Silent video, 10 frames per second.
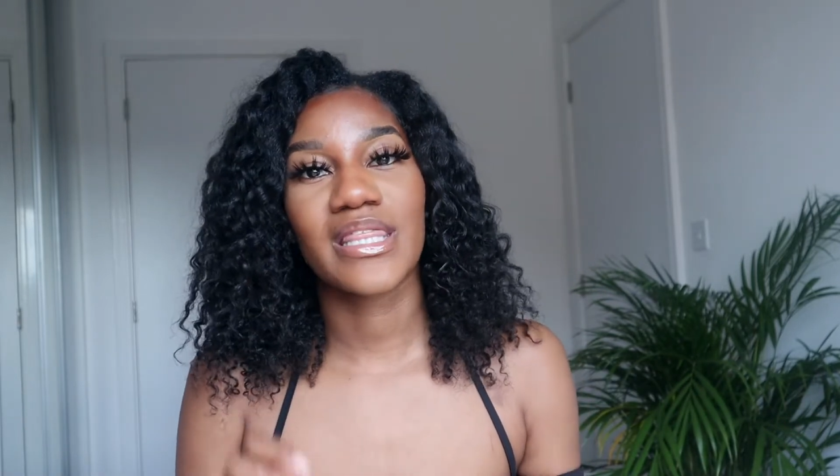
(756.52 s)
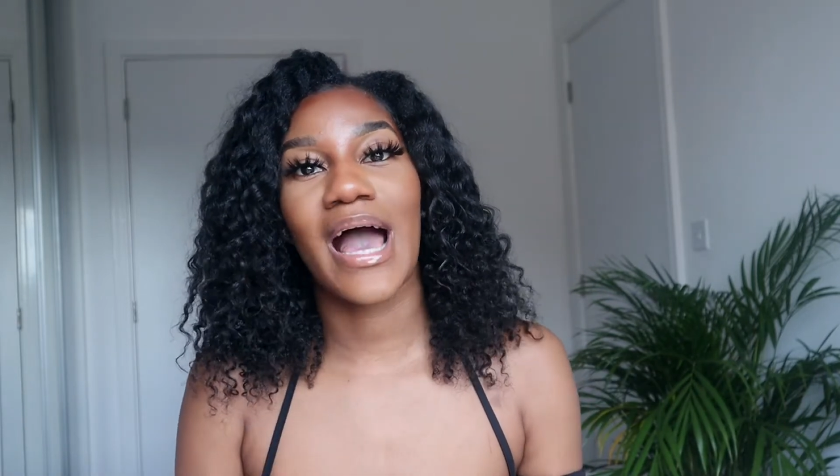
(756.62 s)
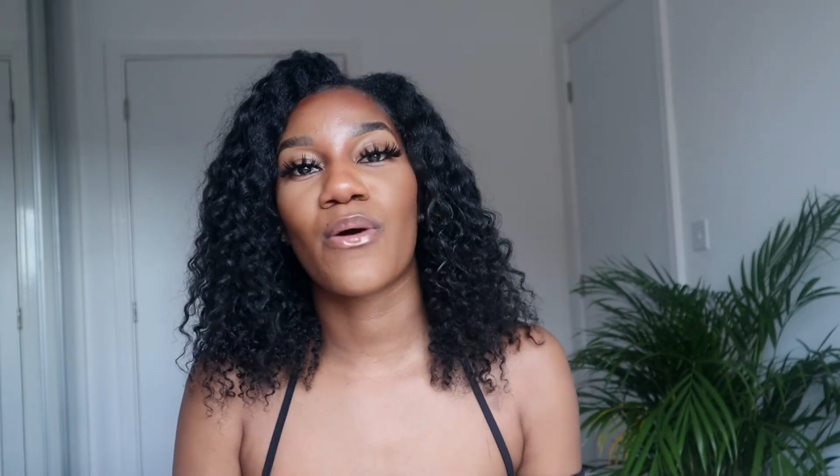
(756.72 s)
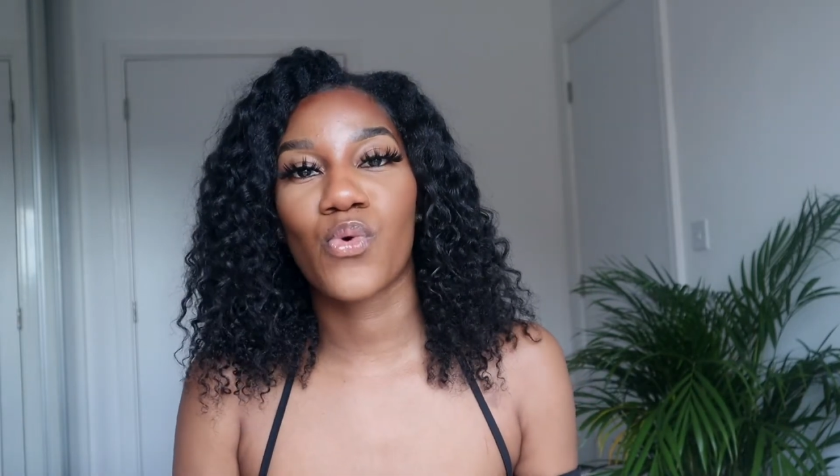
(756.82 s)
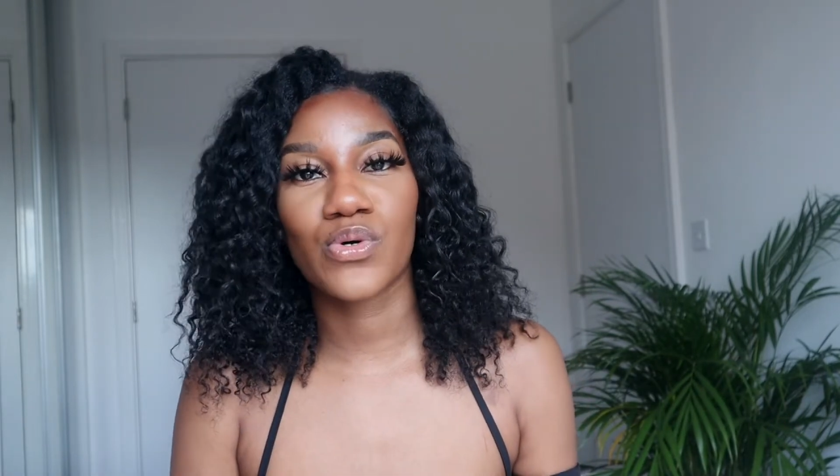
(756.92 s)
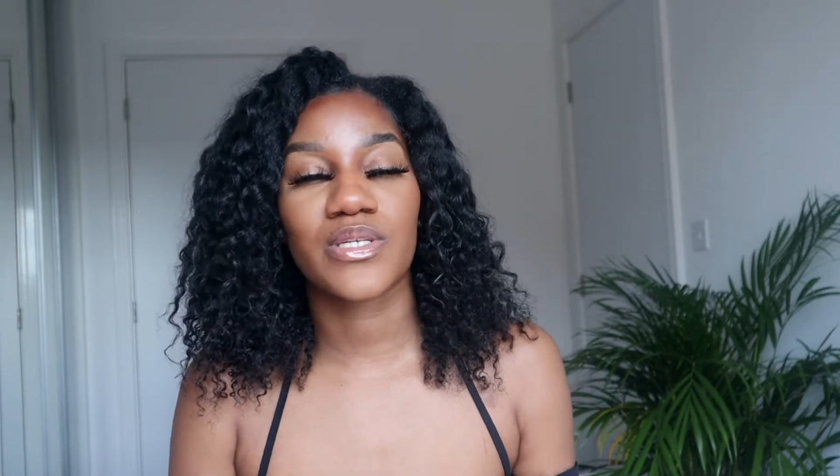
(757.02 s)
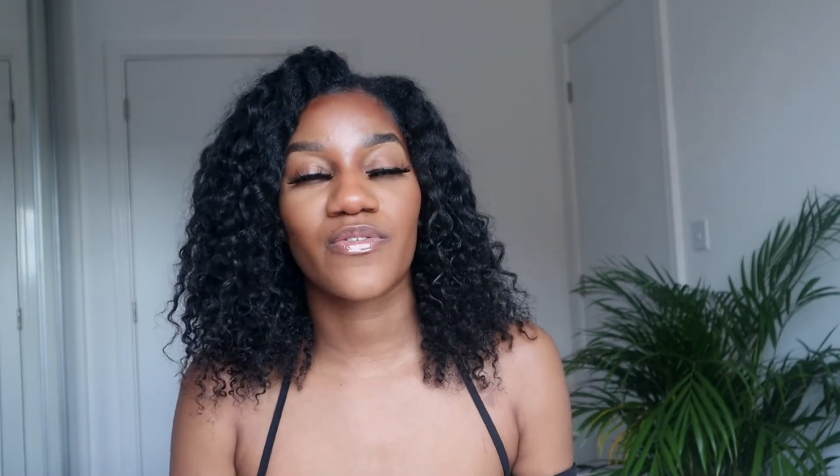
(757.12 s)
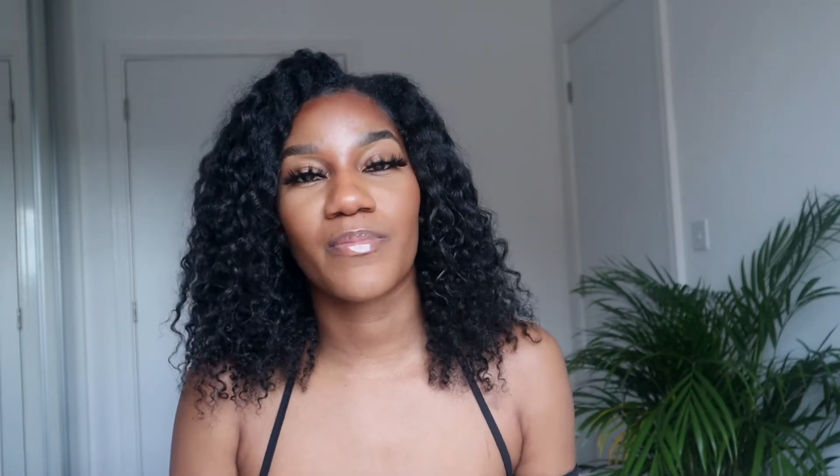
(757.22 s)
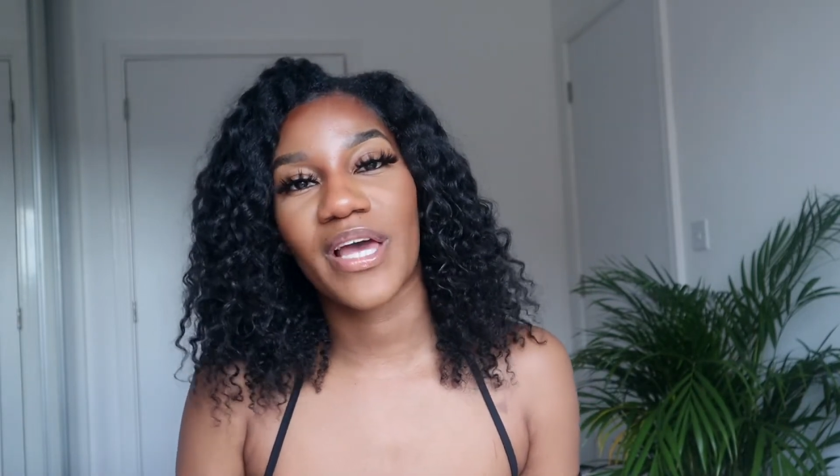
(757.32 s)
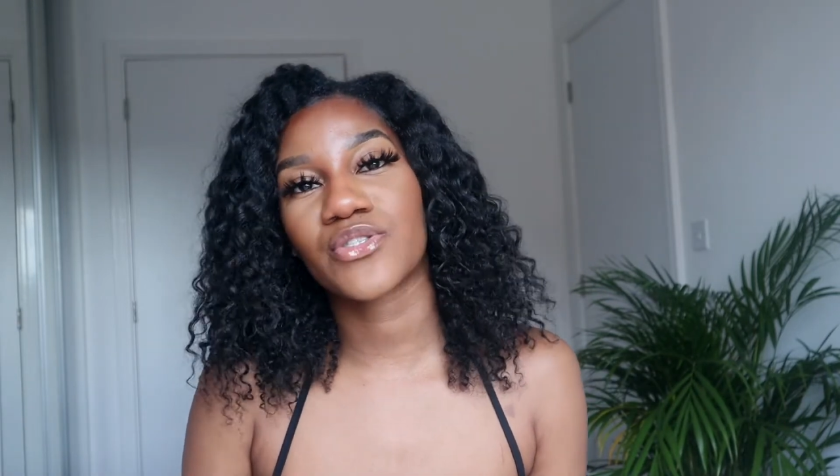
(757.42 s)
that water
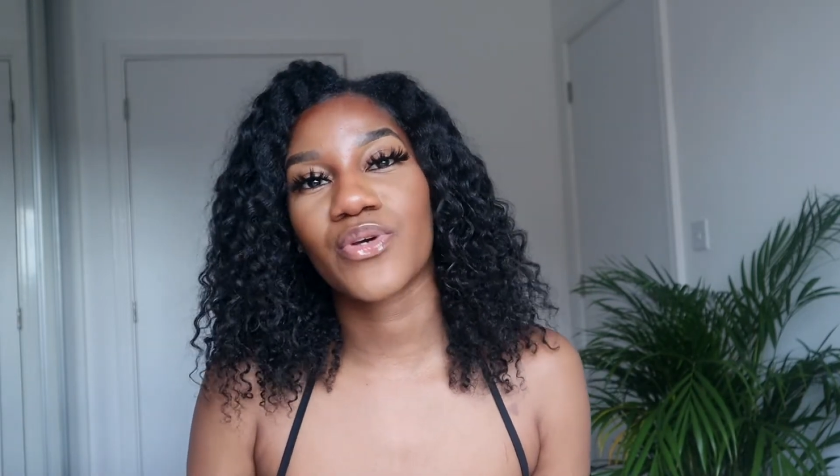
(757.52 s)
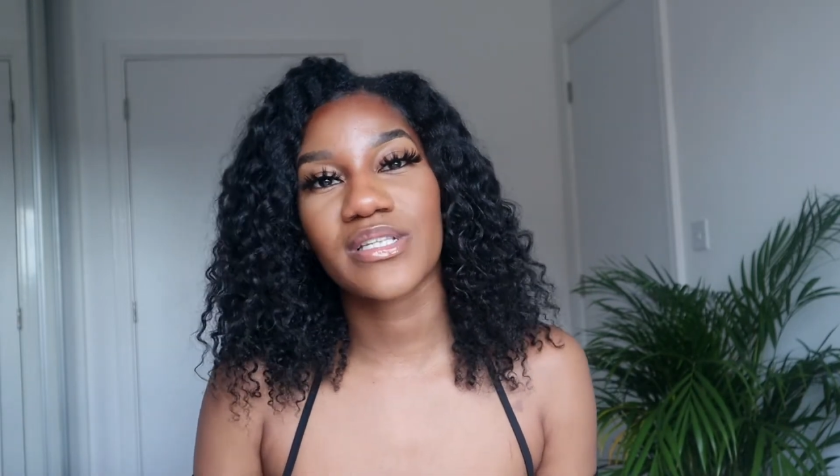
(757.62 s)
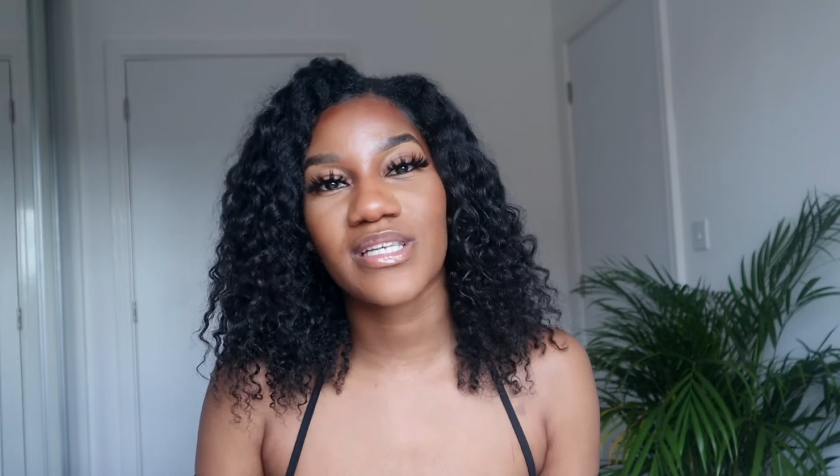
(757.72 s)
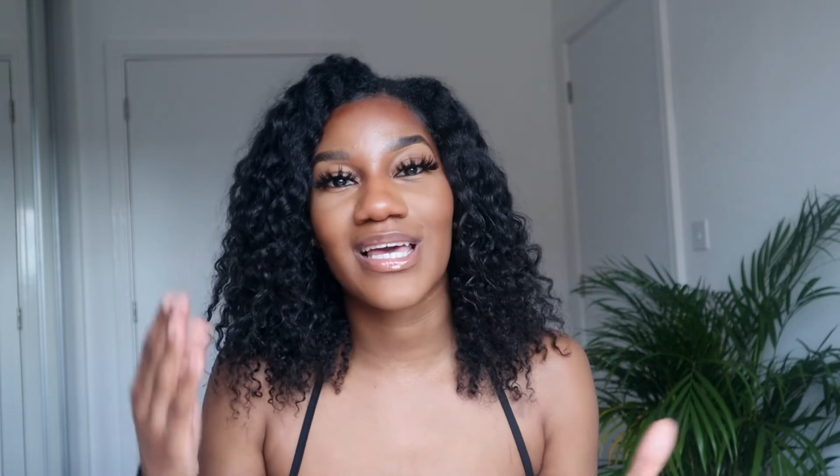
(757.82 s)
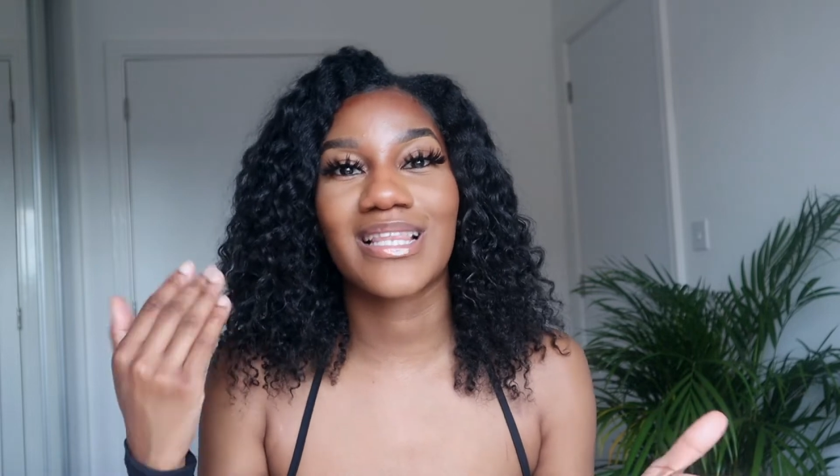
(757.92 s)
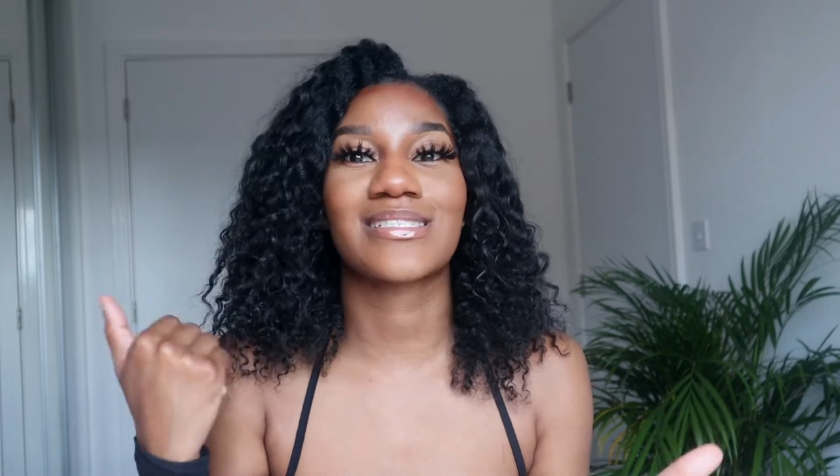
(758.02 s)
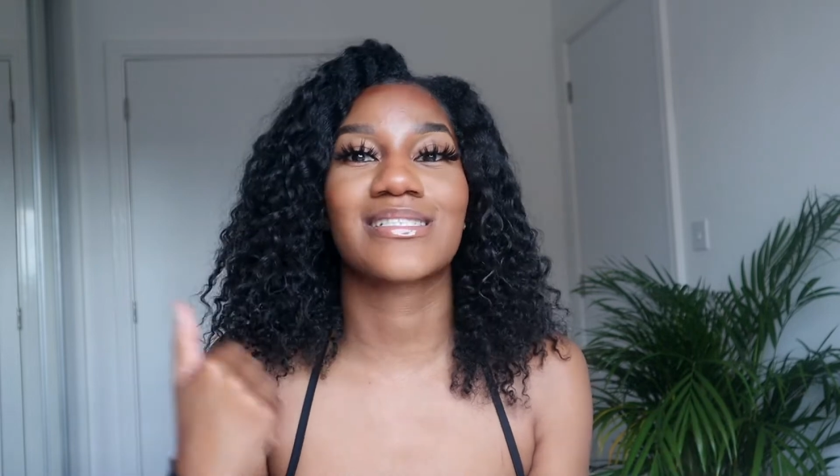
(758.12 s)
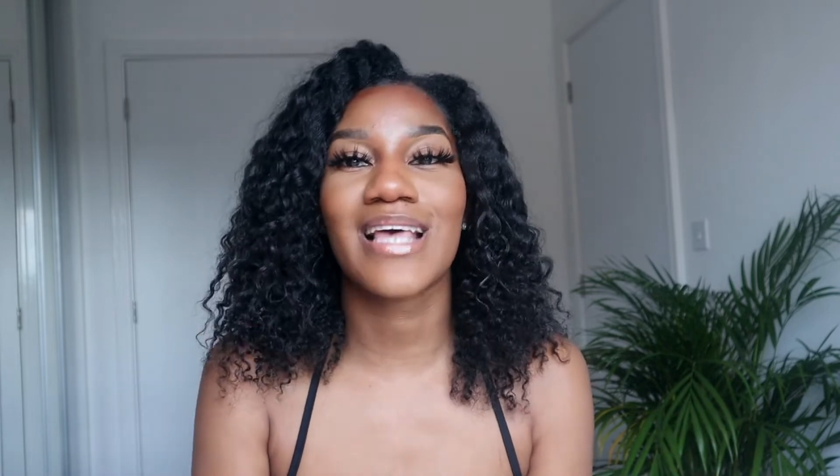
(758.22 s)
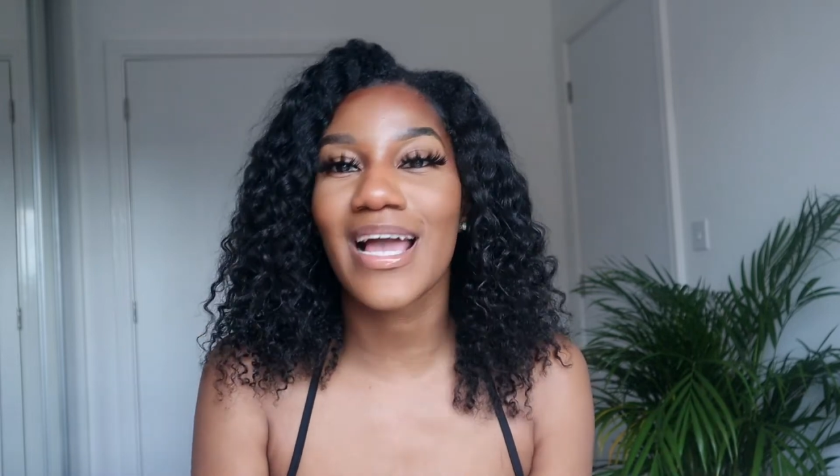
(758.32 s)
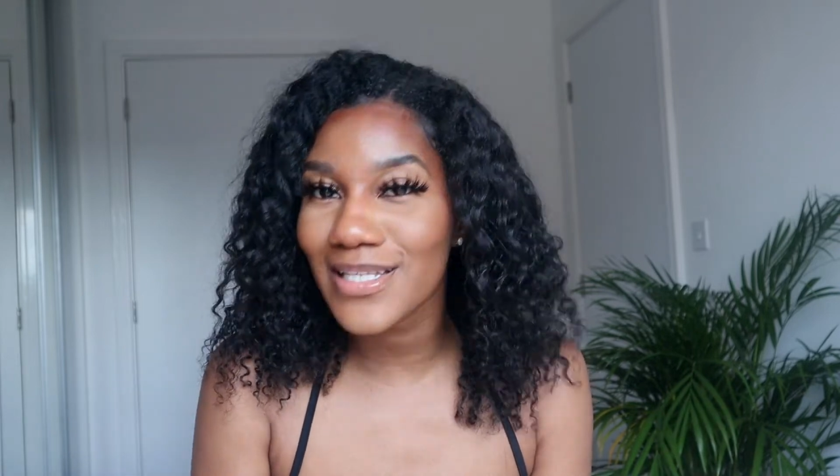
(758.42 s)
from penetrating, and that's
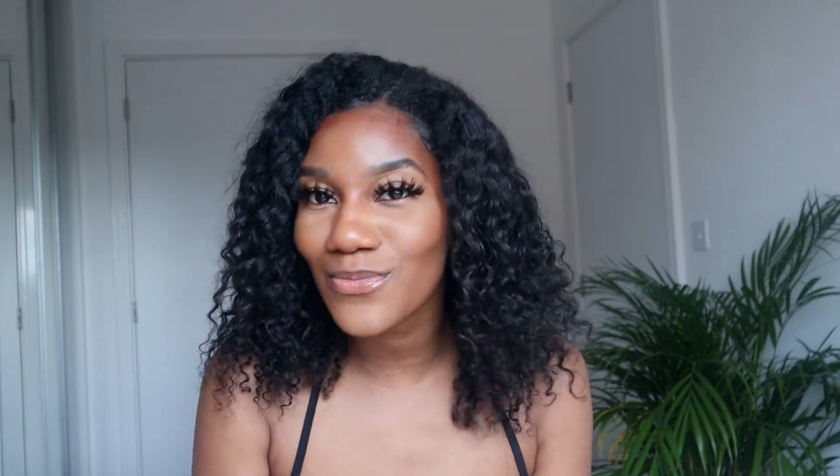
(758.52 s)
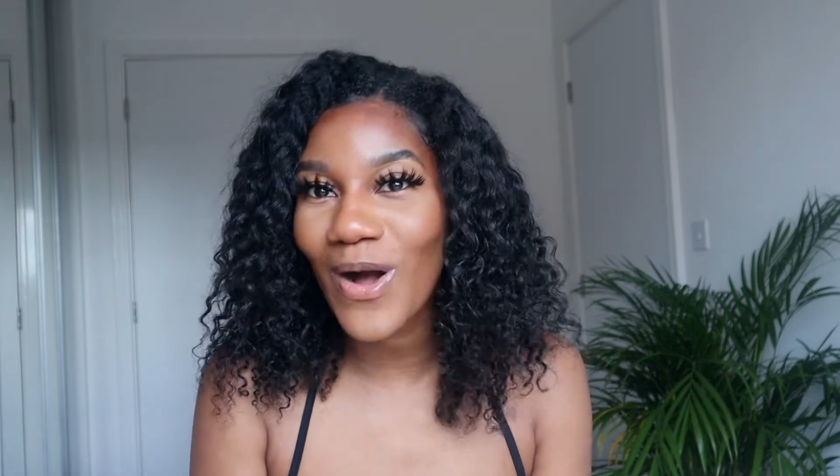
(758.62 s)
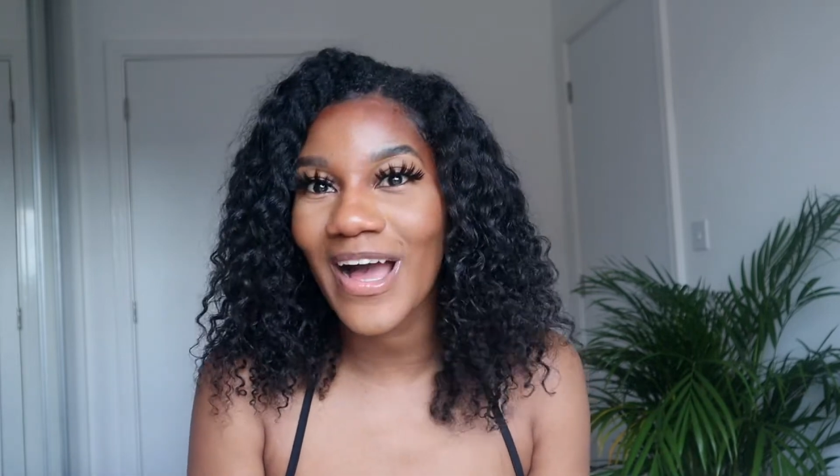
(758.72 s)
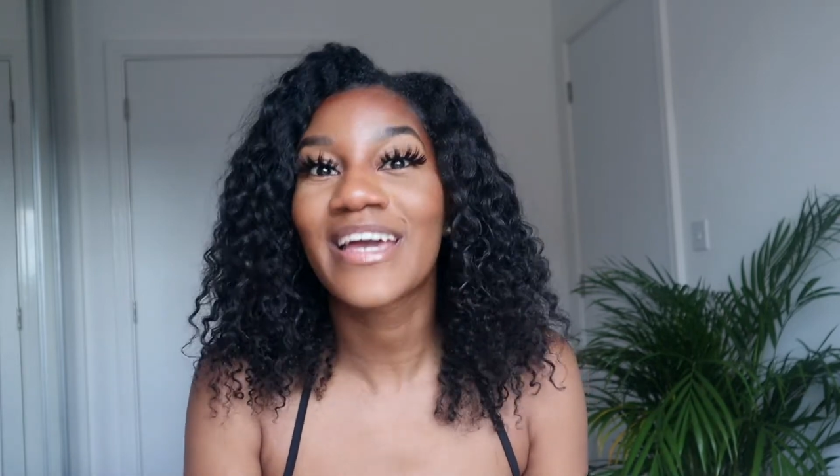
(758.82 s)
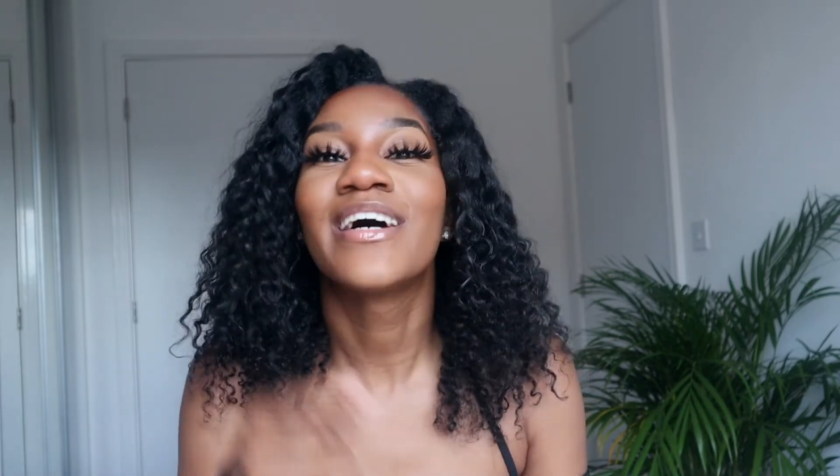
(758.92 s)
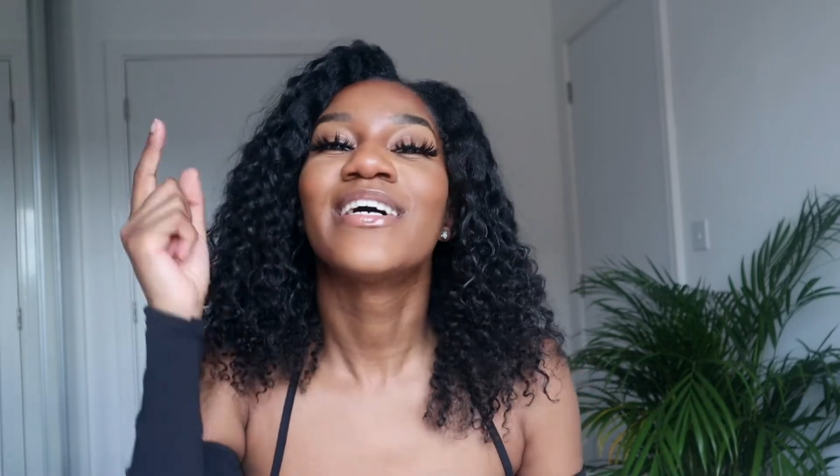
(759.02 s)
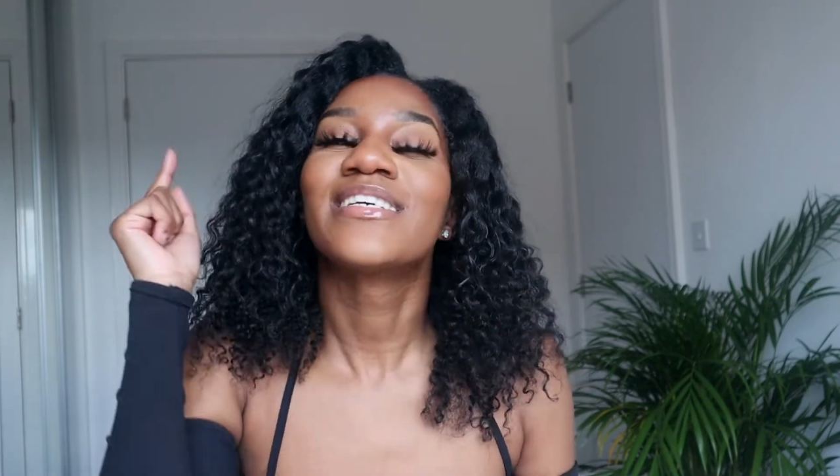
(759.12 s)
exactly why